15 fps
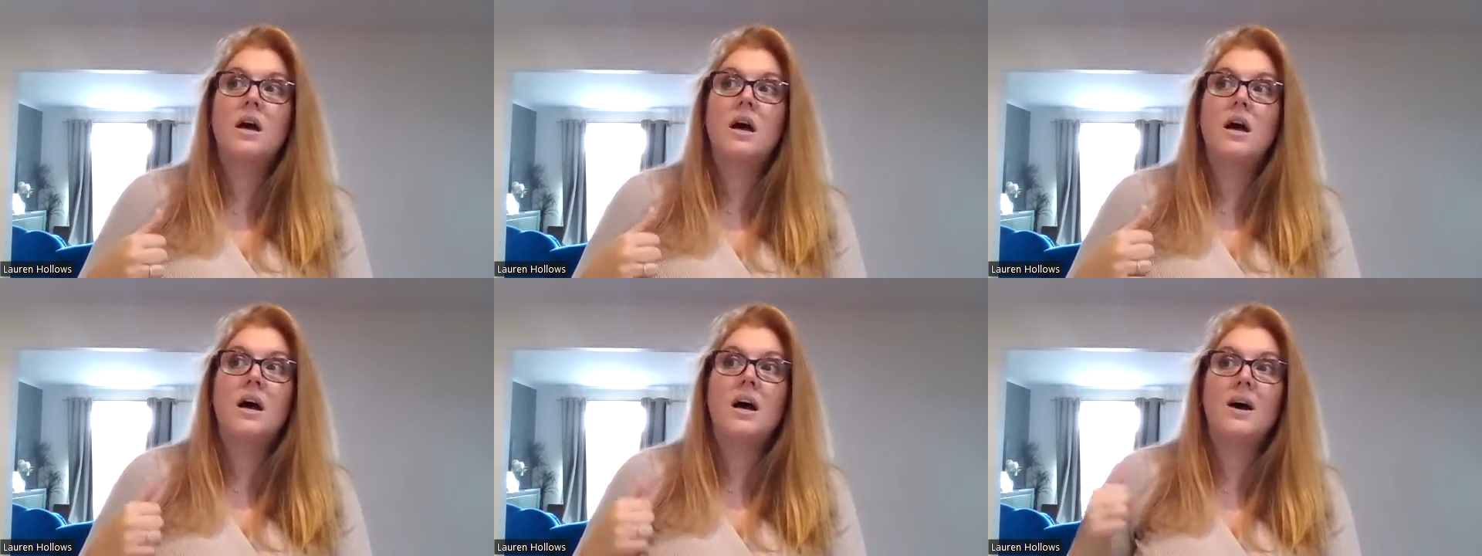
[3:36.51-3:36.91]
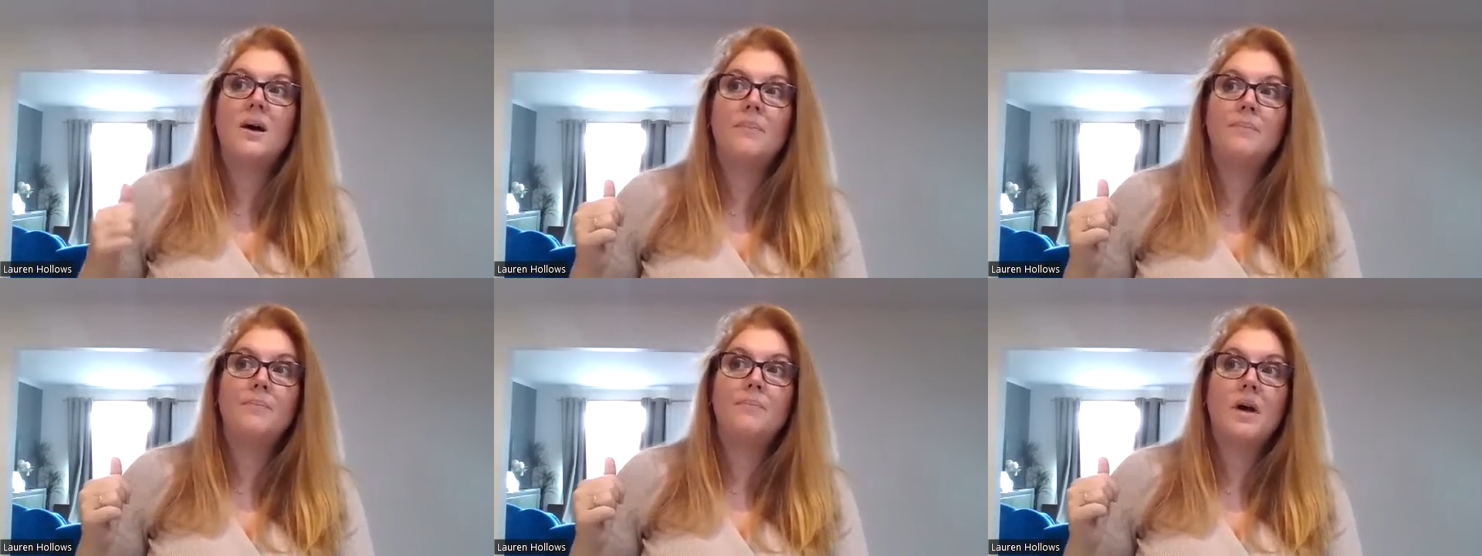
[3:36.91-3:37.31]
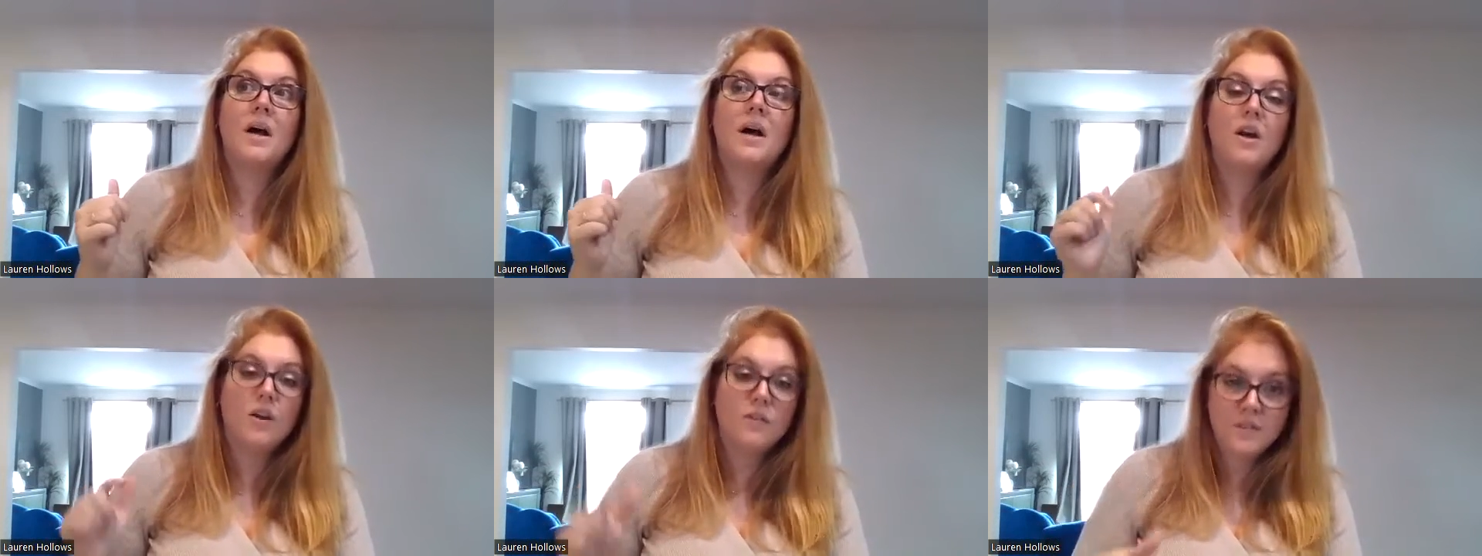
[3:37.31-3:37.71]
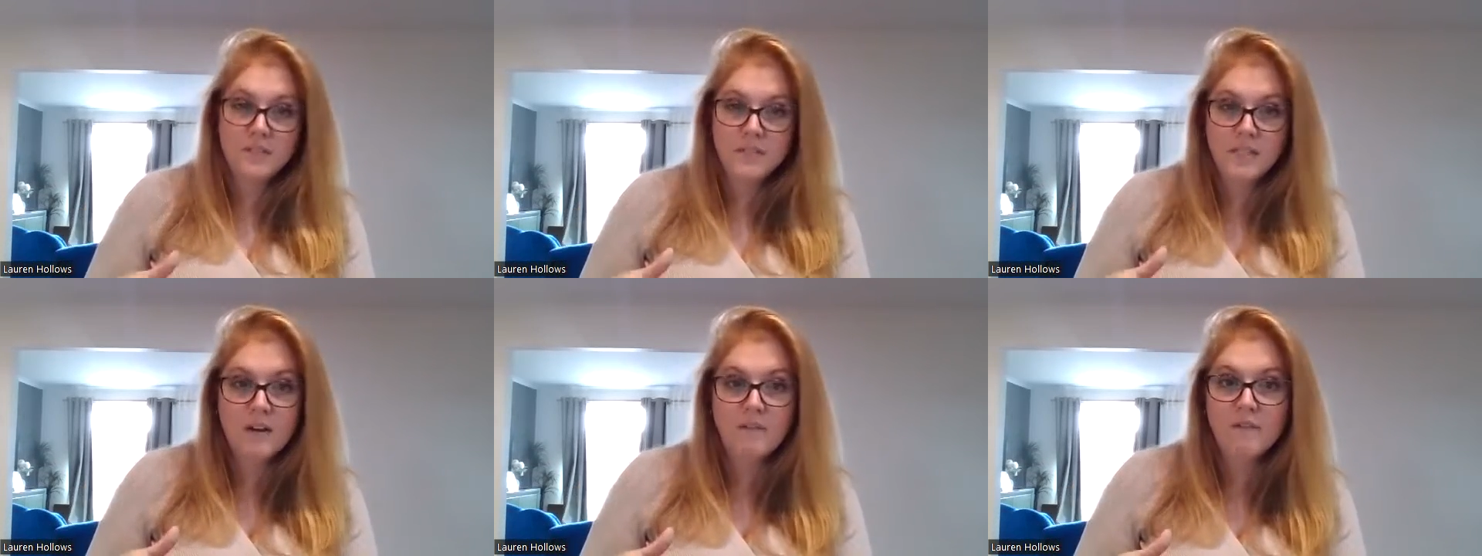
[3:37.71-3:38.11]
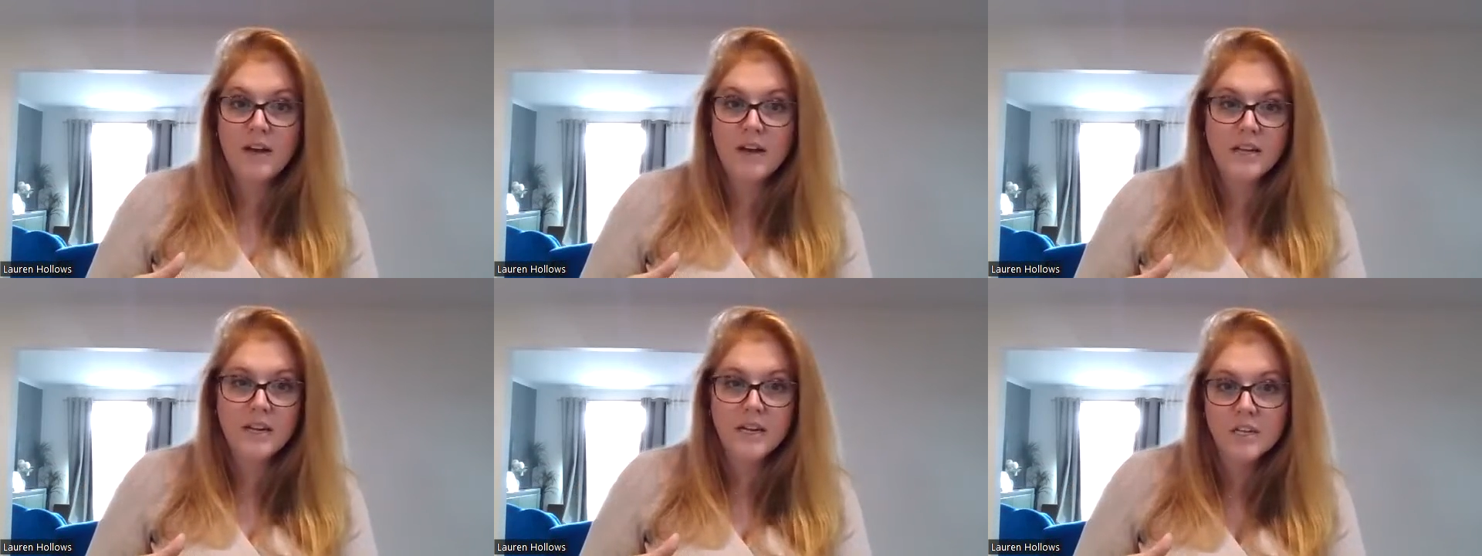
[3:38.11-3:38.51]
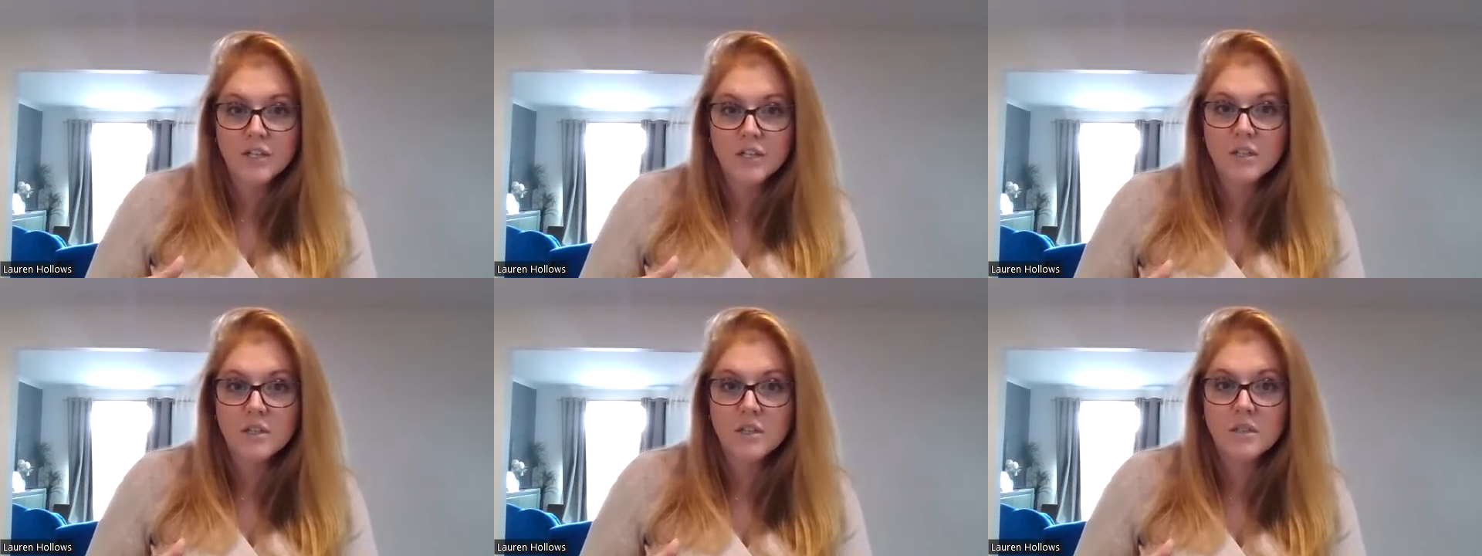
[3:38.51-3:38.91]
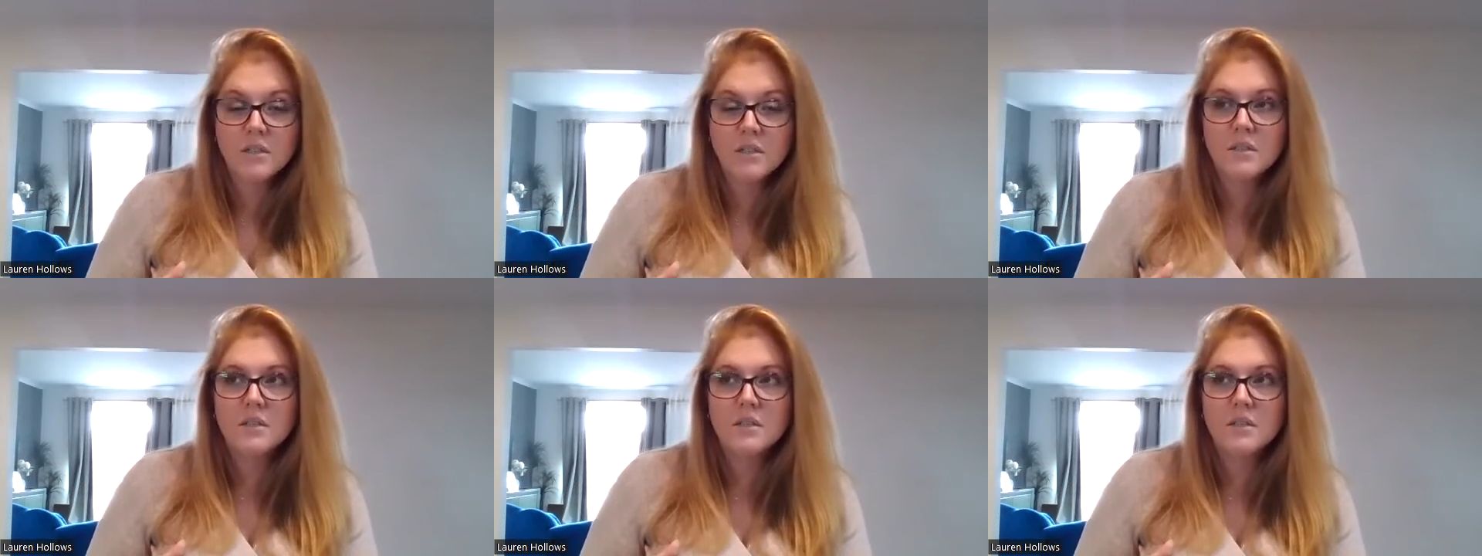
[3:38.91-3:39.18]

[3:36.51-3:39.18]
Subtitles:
I often set up validation